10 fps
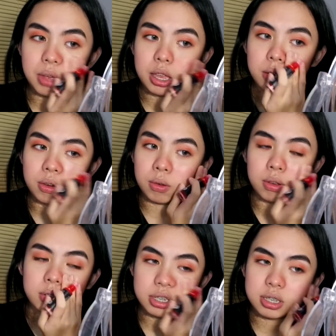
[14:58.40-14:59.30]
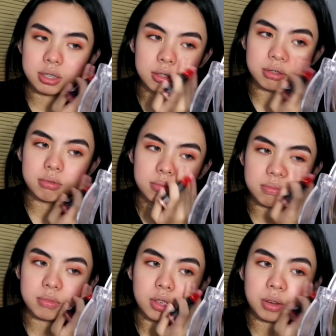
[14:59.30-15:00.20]
I don't know, just
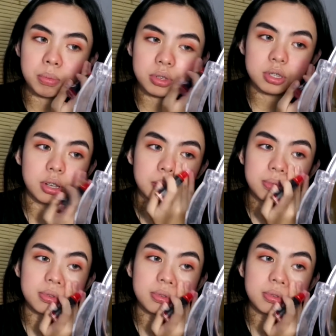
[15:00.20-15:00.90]
gonna put some.